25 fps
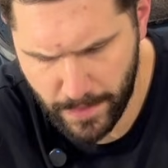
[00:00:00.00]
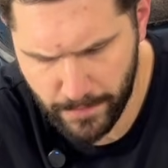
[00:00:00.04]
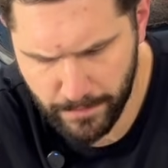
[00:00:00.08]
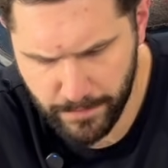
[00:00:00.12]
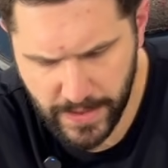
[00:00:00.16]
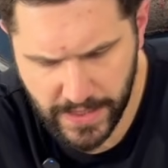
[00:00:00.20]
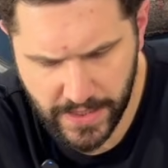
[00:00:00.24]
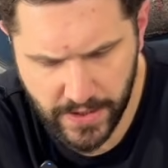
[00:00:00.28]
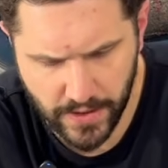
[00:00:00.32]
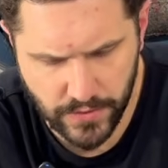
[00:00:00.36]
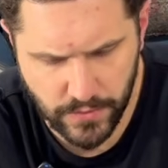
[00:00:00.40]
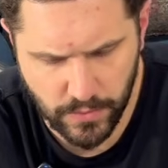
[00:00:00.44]

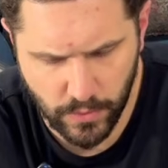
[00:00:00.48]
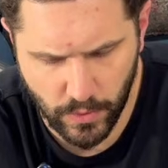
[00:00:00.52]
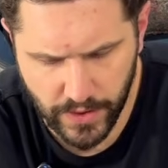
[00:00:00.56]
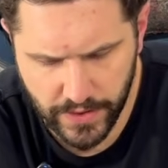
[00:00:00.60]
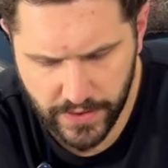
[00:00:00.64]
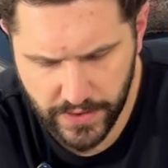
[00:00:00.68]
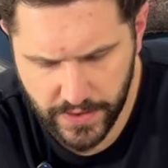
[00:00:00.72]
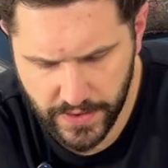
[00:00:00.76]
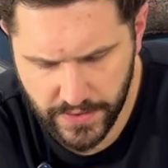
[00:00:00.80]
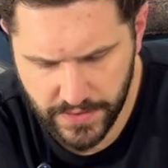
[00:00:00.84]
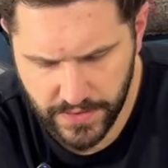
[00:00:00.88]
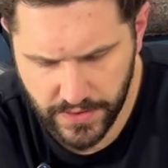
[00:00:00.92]
Because
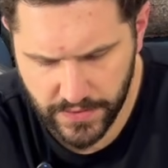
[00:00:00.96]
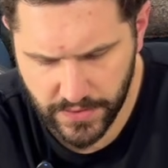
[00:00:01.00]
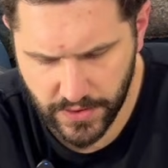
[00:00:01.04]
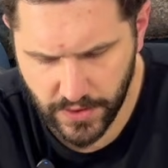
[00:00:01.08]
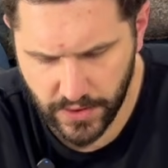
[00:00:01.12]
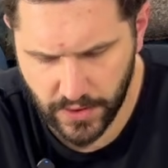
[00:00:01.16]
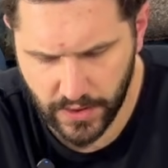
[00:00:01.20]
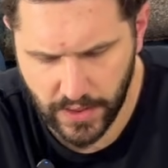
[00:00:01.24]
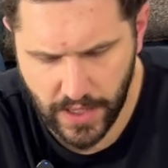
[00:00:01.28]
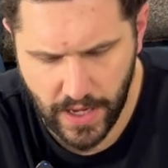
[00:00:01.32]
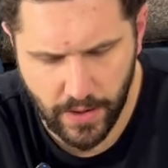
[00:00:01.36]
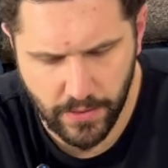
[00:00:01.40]
what this is going
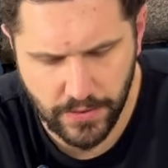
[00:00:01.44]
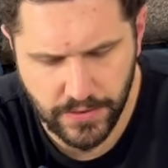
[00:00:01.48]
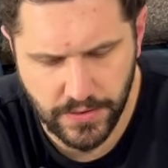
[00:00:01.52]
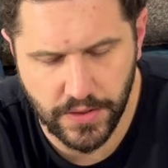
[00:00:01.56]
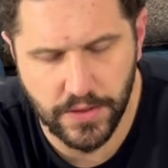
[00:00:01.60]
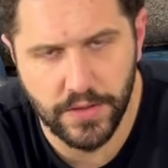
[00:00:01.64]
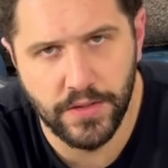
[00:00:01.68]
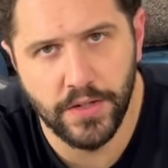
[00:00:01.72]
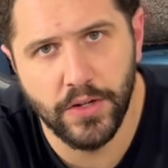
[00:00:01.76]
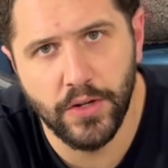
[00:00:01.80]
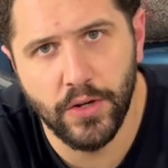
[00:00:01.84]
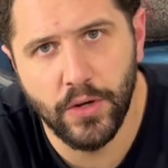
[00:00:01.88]
to allow us to
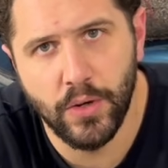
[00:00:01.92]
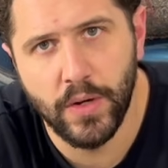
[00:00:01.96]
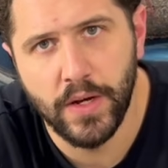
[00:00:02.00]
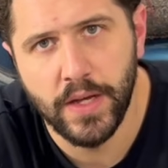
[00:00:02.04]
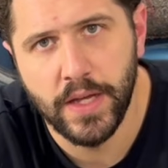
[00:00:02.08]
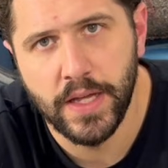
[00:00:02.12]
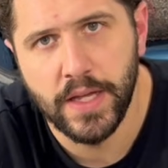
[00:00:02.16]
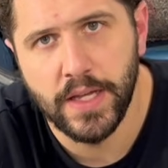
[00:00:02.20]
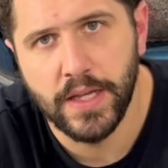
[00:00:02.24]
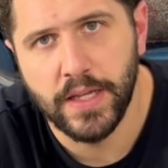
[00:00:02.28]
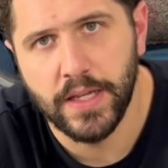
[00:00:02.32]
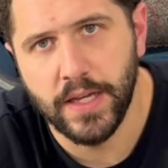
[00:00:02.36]
do
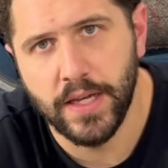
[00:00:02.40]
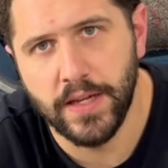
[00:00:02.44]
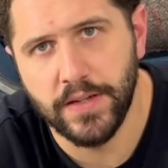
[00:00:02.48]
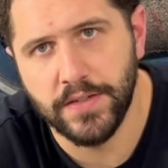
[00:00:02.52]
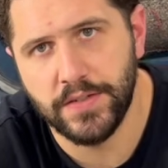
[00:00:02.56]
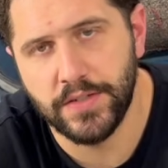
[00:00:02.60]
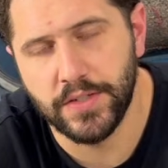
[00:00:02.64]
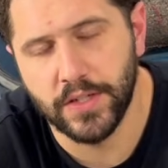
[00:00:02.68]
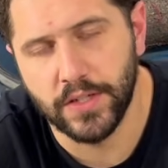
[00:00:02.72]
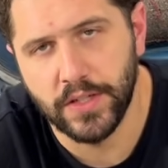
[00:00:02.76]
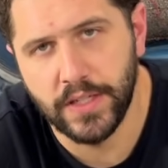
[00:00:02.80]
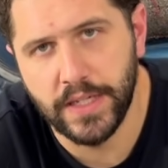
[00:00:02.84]
is
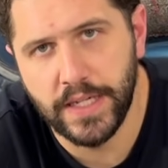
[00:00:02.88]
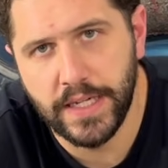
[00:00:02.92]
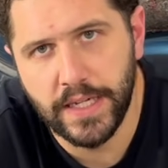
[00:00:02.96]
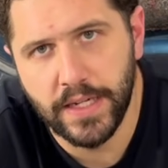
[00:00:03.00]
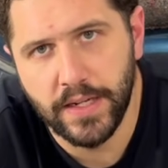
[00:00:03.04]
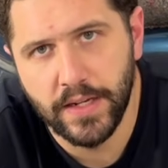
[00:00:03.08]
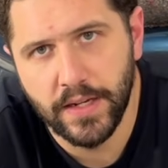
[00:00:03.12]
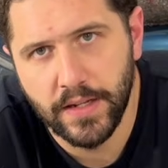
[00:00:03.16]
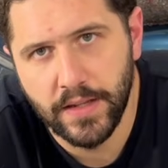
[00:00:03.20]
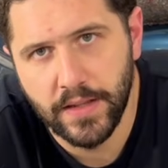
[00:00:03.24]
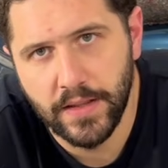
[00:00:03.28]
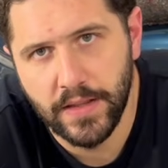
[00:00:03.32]
delete
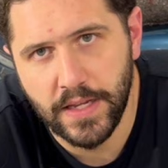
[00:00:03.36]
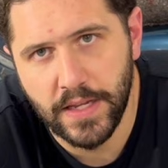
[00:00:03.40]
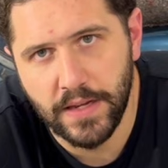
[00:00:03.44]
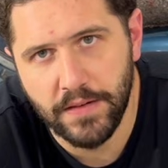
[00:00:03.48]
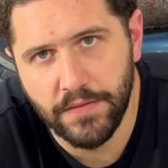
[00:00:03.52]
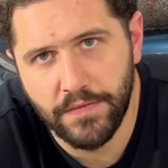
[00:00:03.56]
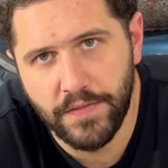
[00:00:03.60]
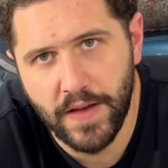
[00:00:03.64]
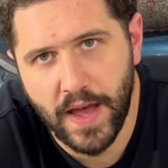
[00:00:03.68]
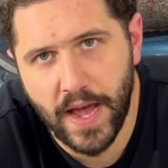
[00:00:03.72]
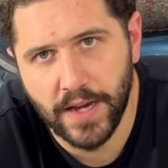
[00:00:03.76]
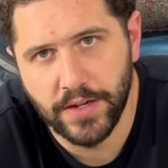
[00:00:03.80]
the
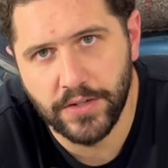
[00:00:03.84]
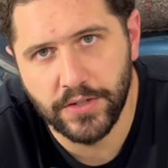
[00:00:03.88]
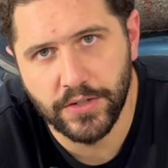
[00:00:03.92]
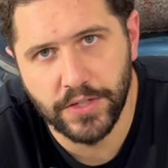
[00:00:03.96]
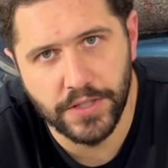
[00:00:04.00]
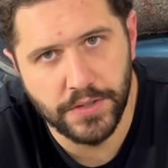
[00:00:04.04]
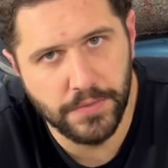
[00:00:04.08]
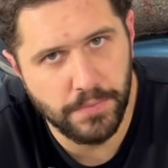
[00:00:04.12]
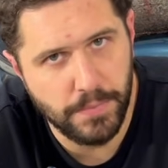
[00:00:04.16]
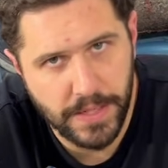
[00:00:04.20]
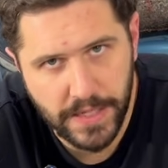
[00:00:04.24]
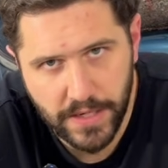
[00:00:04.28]
factory
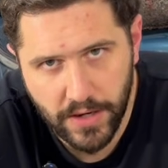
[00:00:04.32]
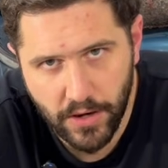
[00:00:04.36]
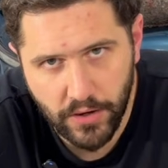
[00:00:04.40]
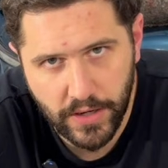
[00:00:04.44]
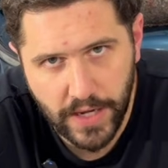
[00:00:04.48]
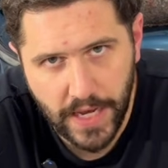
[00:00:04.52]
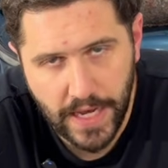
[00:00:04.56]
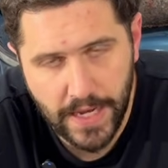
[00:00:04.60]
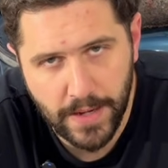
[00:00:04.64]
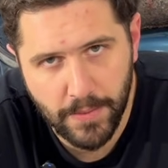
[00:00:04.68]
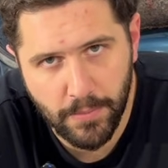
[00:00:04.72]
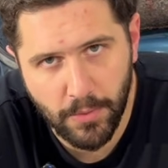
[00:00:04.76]
speedo
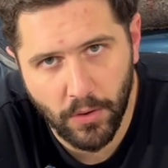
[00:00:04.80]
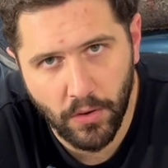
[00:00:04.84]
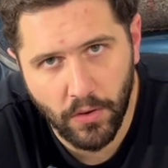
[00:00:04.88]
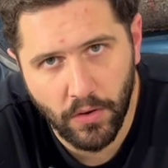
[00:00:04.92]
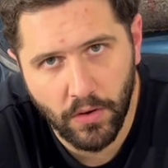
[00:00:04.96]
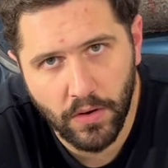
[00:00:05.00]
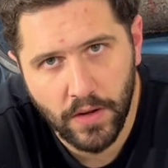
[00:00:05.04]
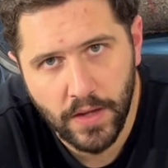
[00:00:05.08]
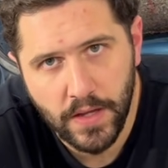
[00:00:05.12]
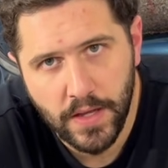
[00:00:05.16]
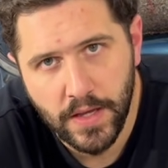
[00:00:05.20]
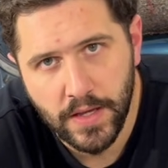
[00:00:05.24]

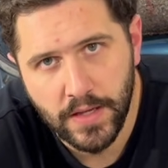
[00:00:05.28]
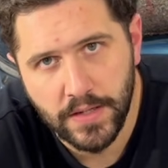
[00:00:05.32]
cable,